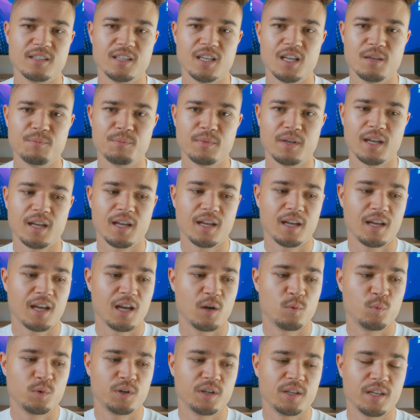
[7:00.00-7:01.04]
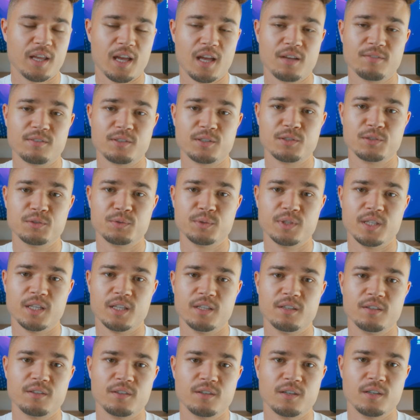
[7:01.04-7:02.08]
game, I wouldn't have a clue
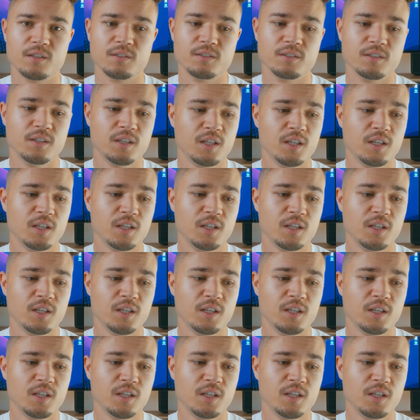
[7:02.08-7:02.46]
either on